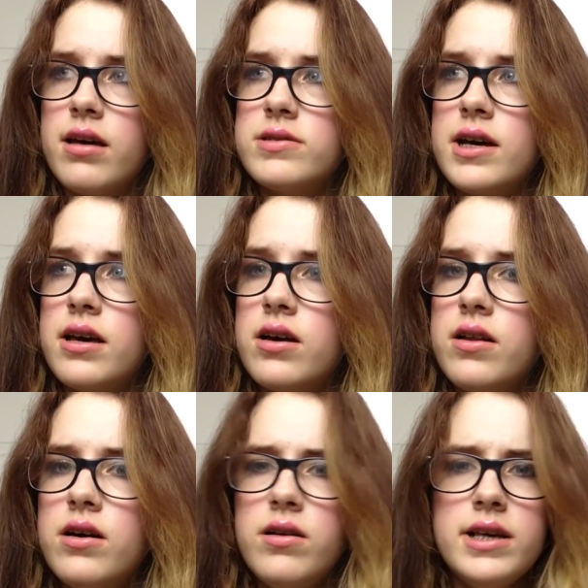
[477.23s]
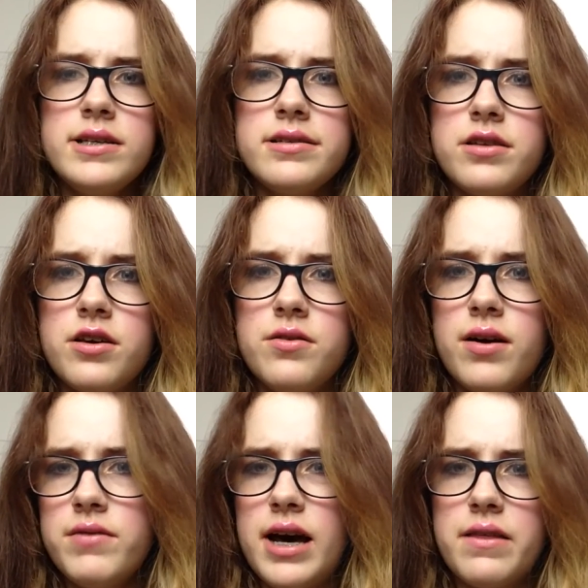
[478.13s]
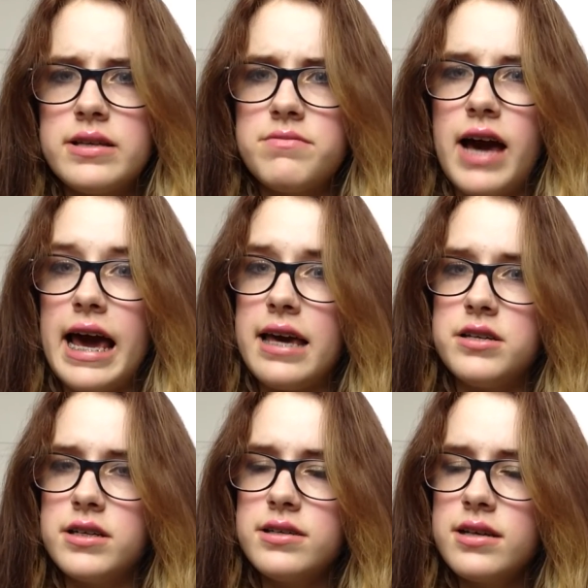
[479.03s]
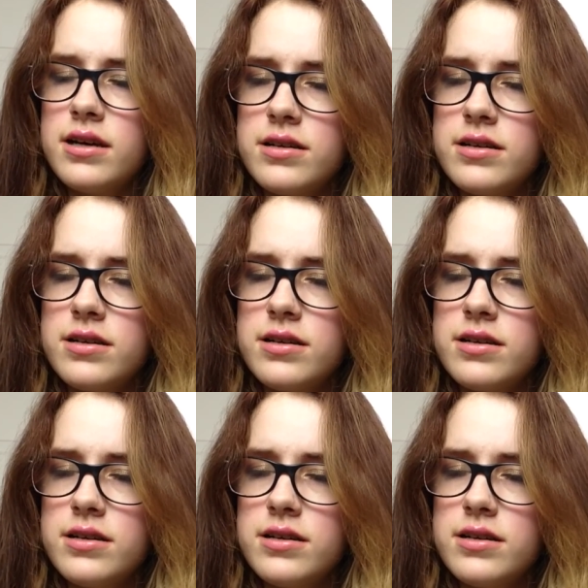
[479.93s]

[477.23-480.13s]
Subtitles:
I was like going, oh, this is new. I haven't had this for ages.